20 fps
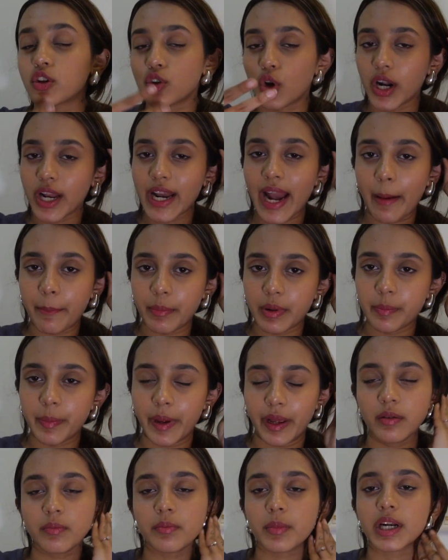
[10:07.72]
not an Apple
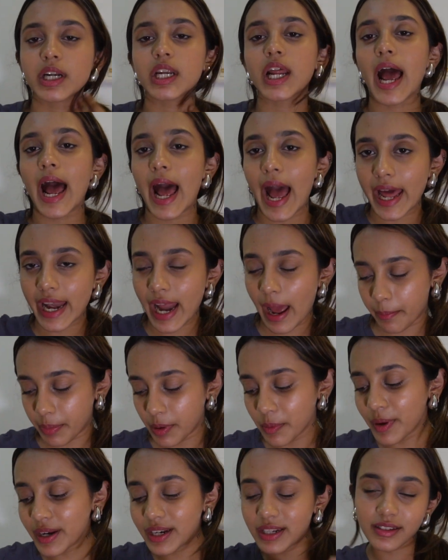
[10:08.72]
pen, but an
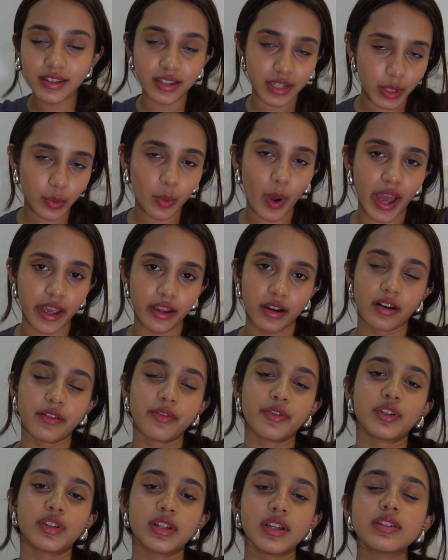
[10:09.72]
Apple pen is required
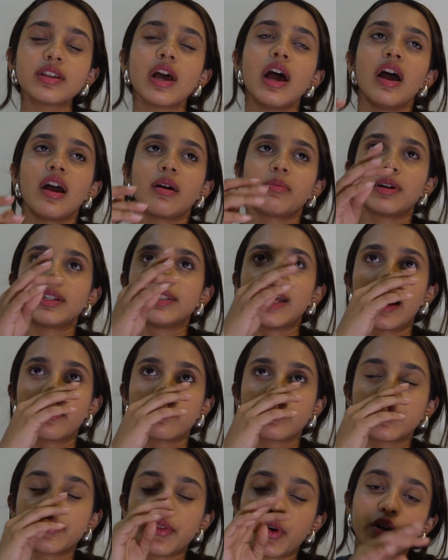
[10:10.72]
for this, but that
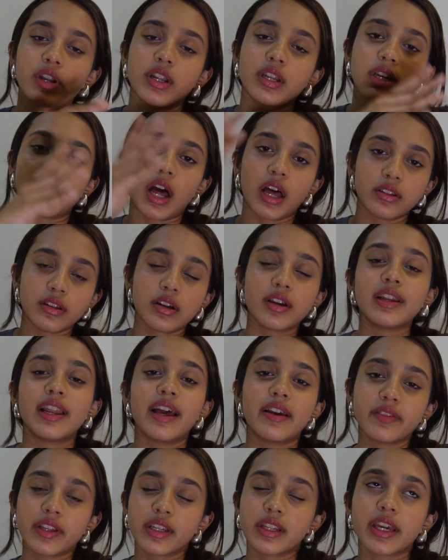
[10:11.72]
was for another
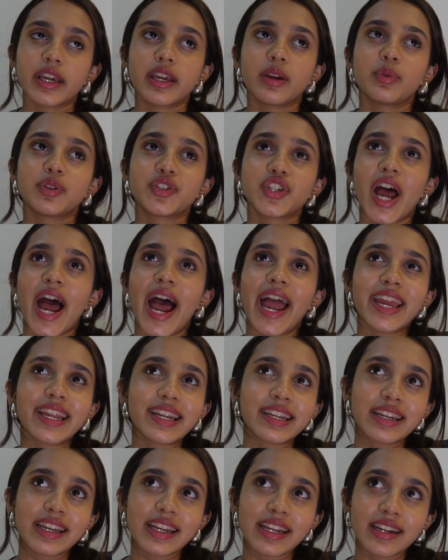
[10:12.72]
11K, which
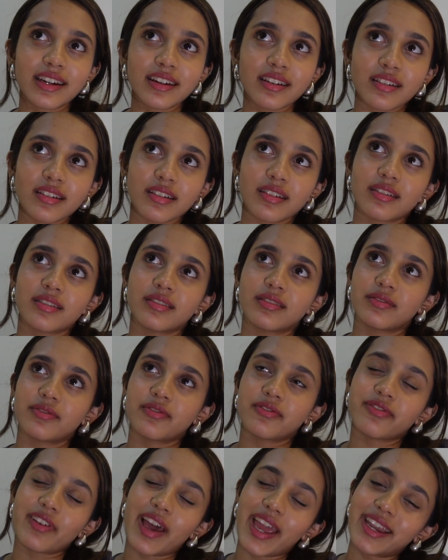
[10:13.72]
I didn't
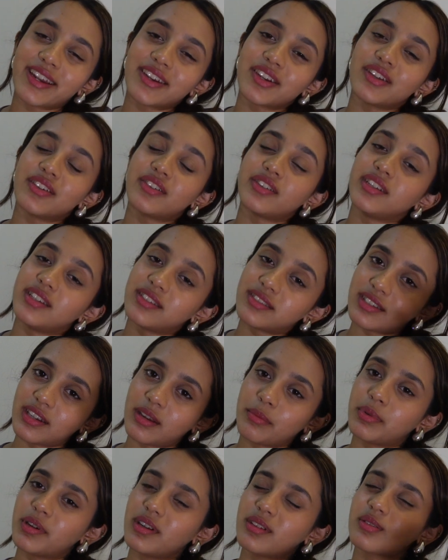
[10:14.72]
find
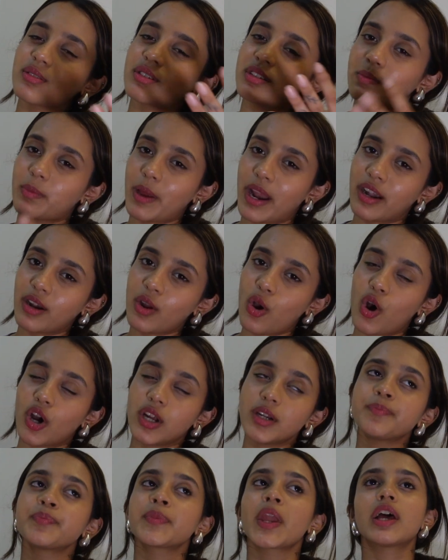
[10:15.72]
reasonable to spend
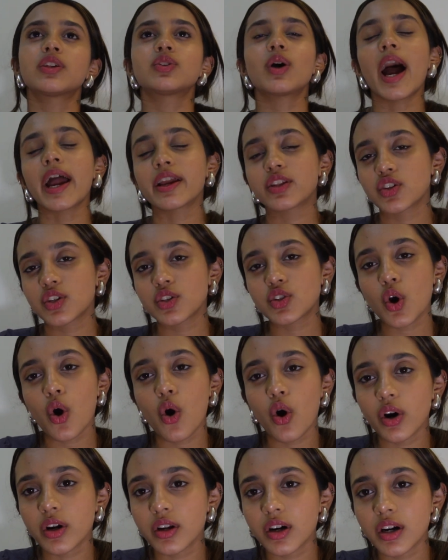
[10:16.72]
on. So I just
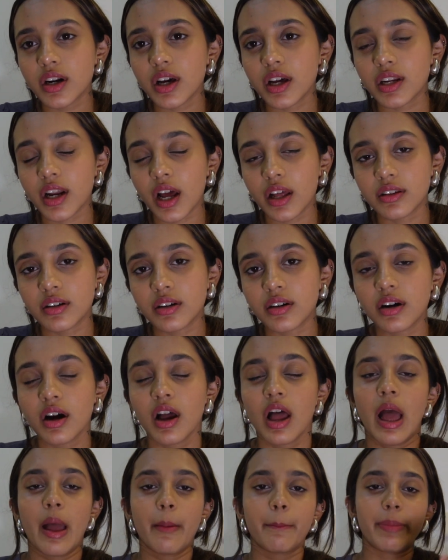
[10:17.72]
ordered another
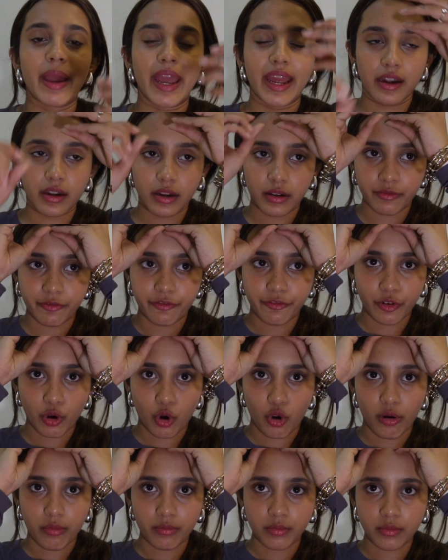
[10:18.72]
pen
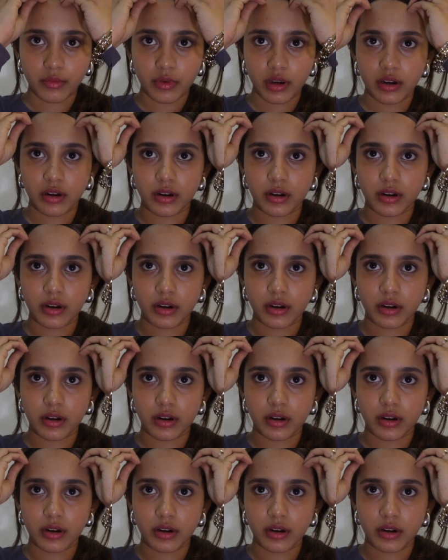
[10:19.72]
from